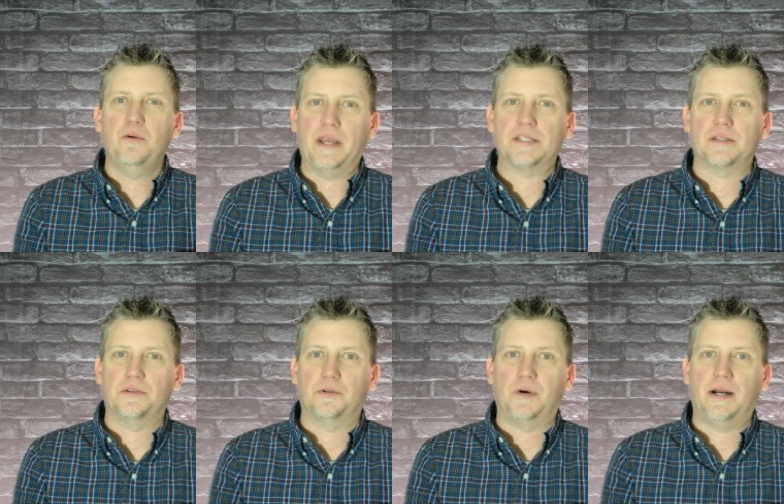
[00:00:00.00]
waits a
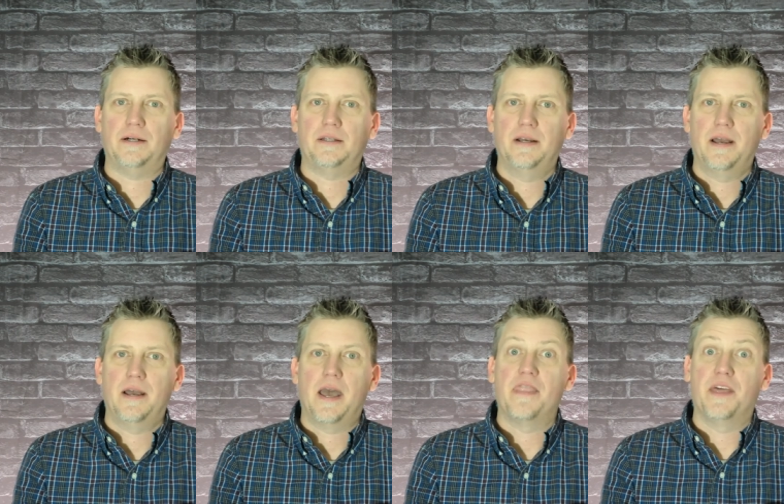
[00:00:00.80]
little while,
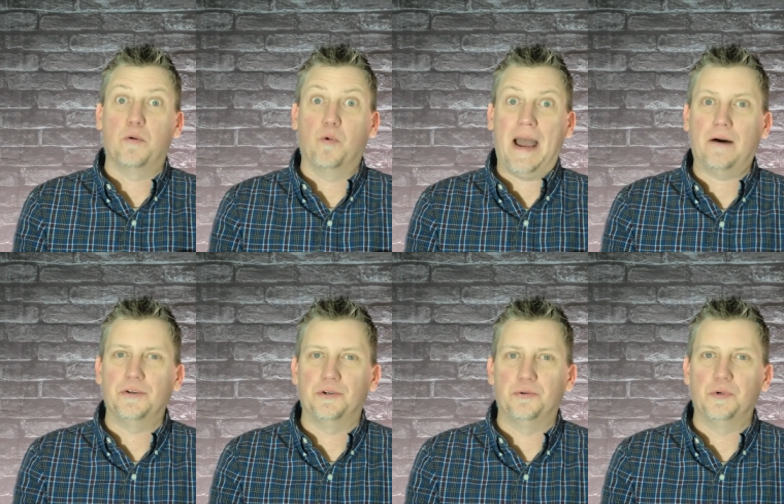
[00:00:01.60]
they wow
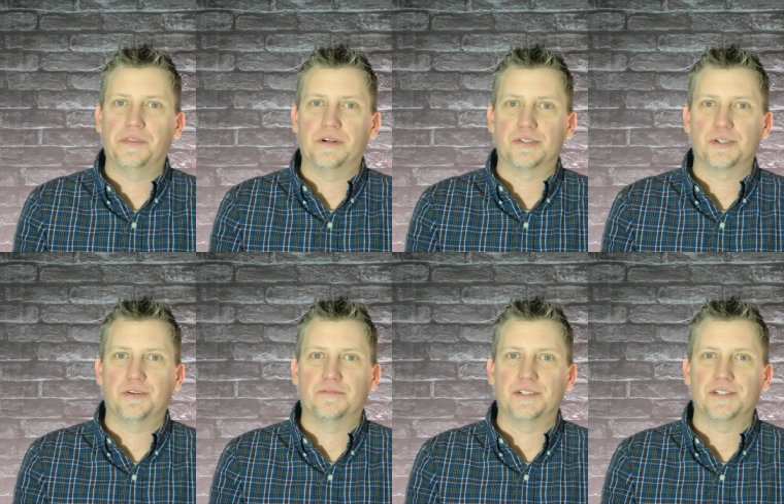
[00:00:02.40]
you with their
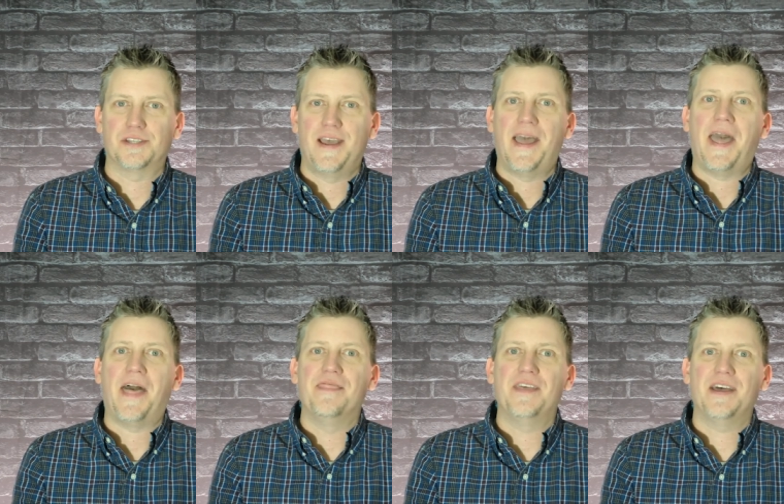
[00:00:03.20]
service,
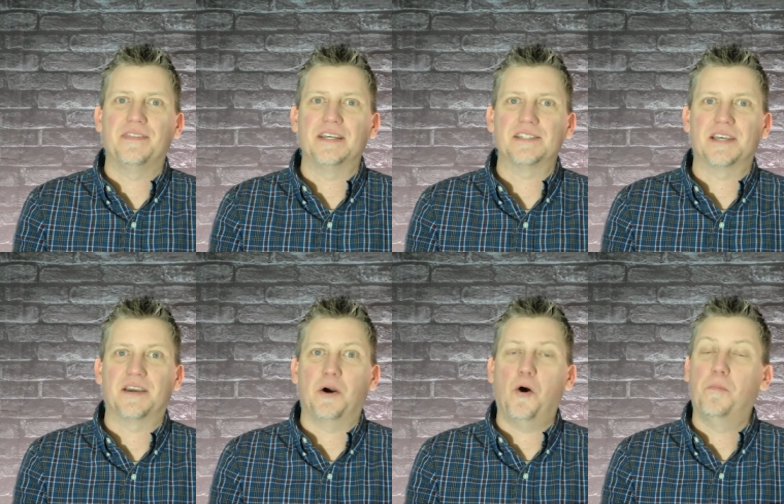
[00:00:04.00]
and then they
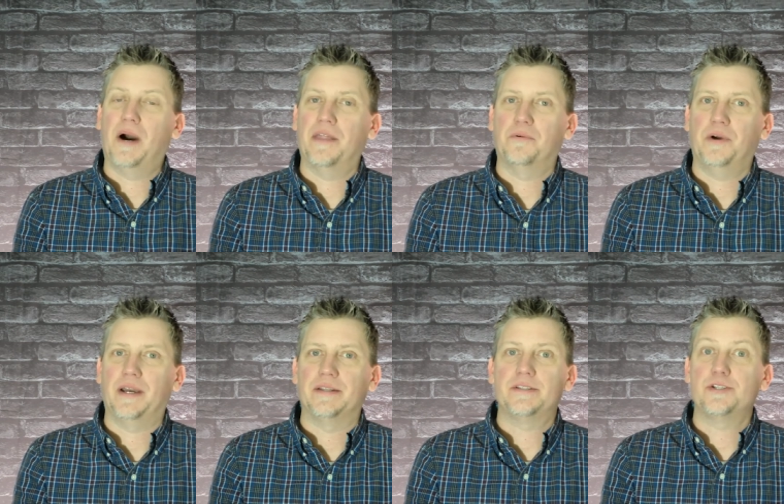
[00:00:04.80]
say, "Oh, by the
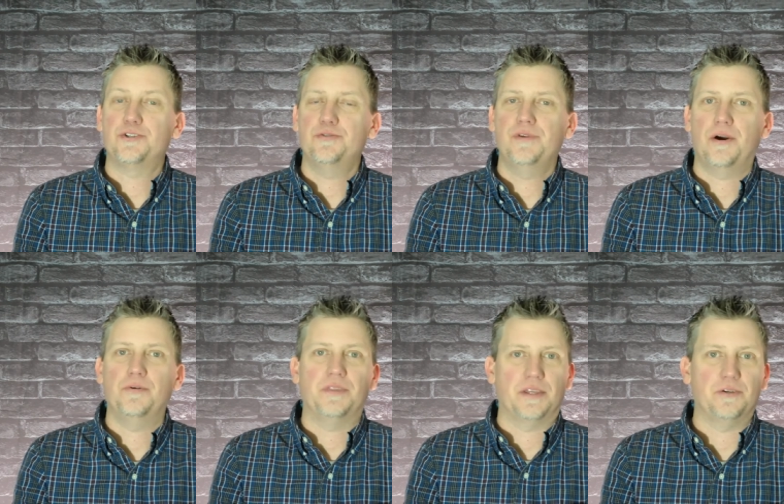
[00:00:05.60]
way, did you
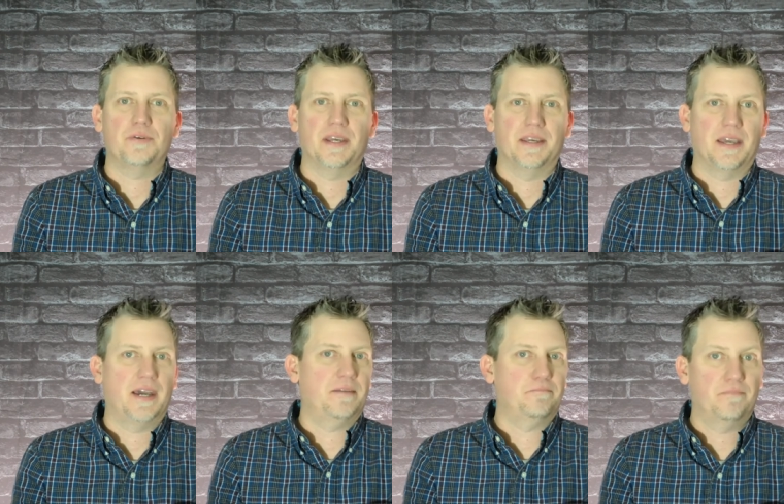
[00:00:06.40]
know that you can
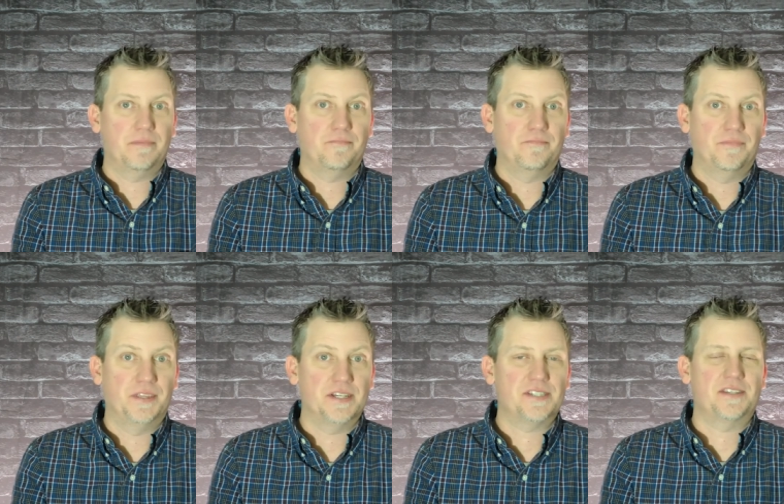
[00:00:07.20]
get
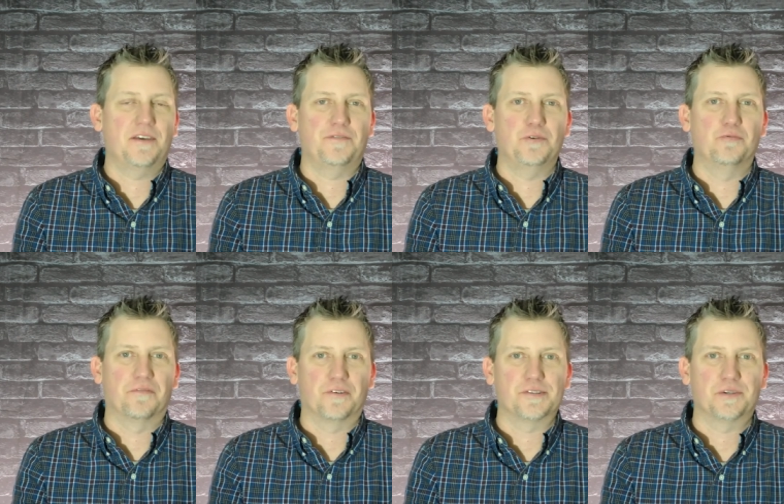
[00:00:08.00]
this if you
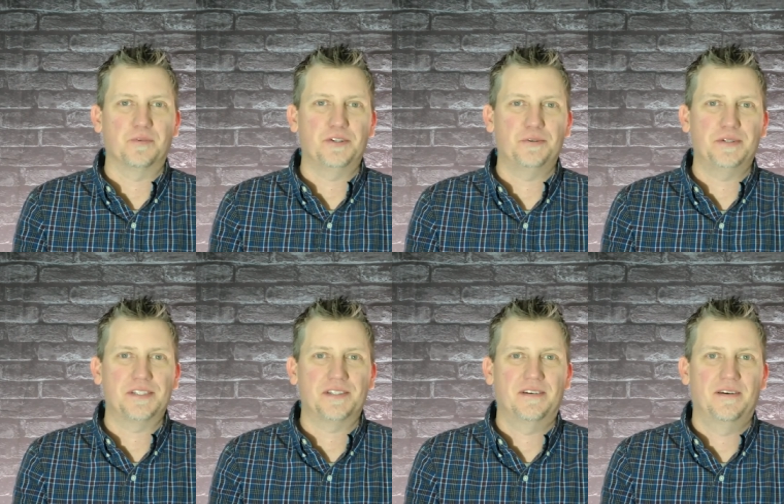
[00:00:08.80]
refer someone to us?"